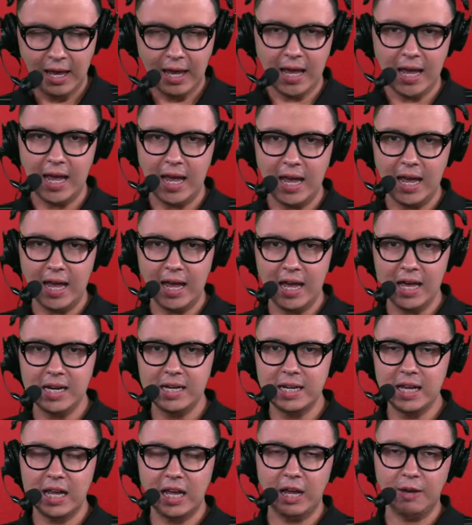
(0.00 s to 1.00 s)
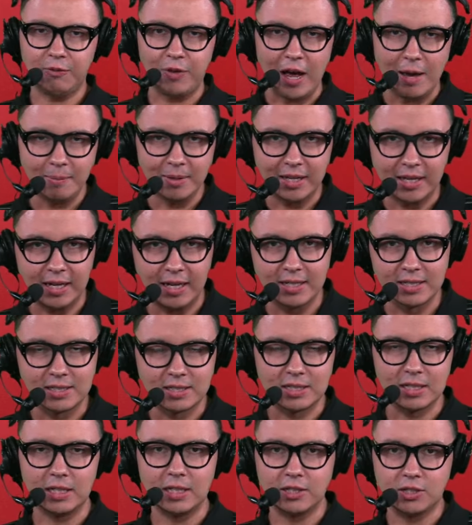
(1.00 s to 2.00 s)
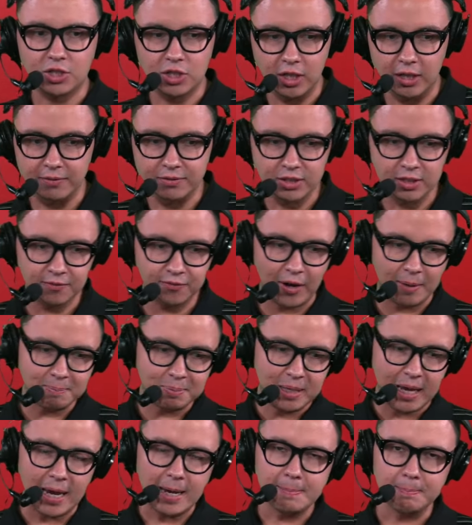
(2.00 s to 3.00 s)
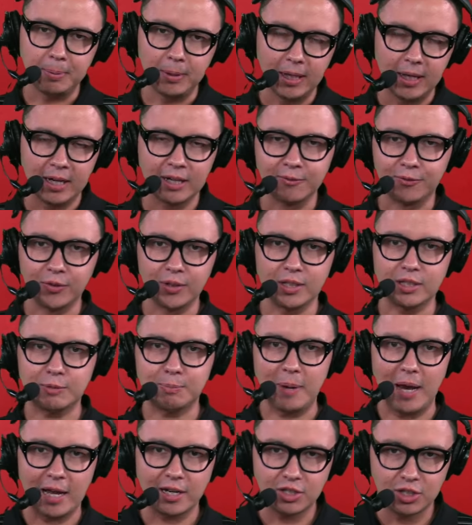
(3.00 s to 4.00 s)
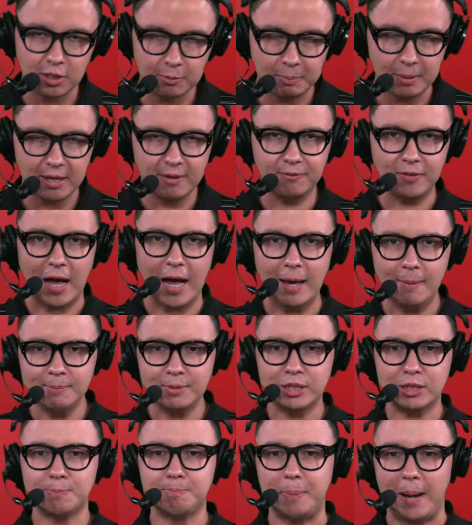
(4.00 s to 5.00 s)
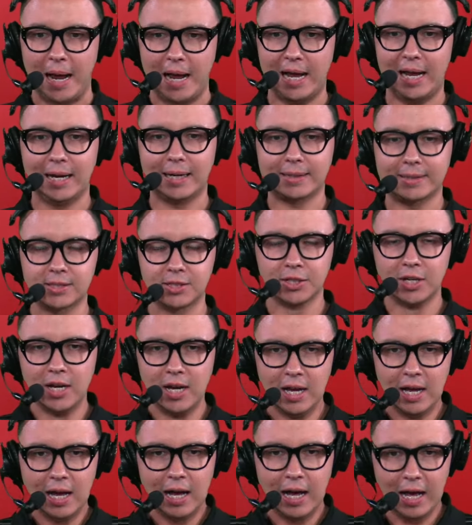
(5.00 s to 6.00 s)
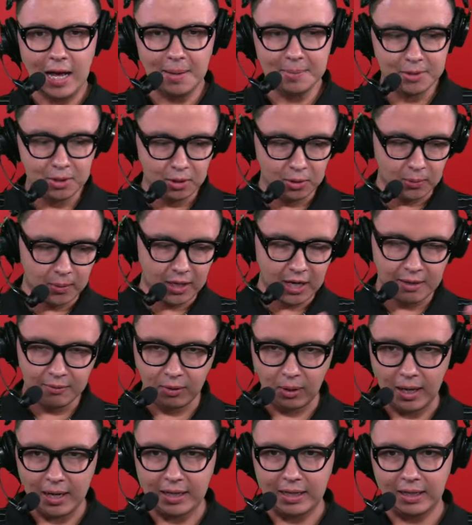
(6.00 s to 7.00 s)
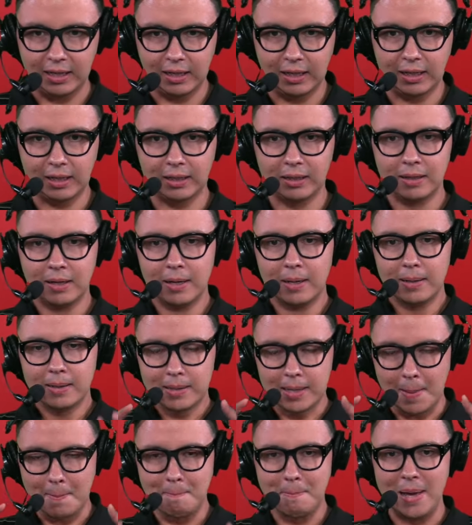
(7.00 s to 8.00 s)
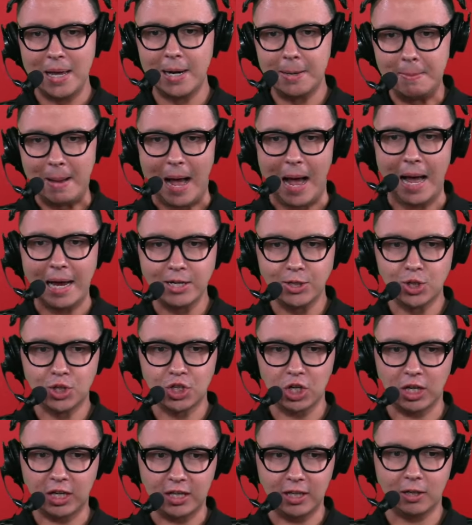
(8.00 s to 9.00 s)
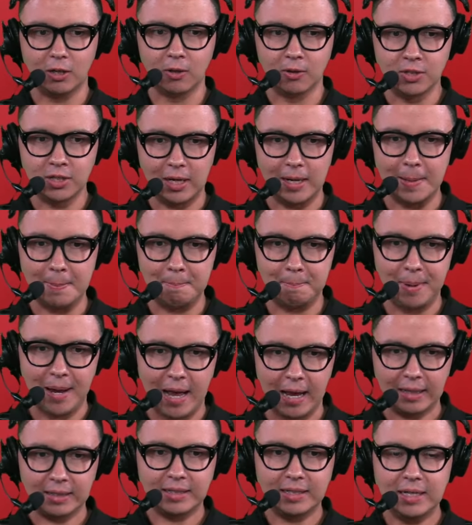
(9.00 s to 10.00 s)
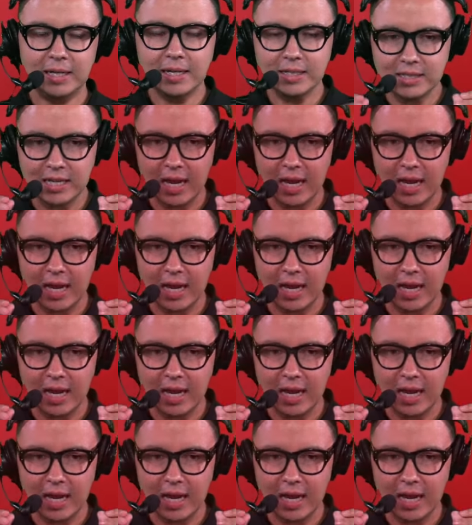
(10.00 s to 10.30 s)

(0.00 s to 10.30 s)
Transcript: And if I'm the Kansas City Chiefs, if I'm game planning for this matchup, if I'm Spags, I'm doing whatever I can to minimize Shakir's impact. He's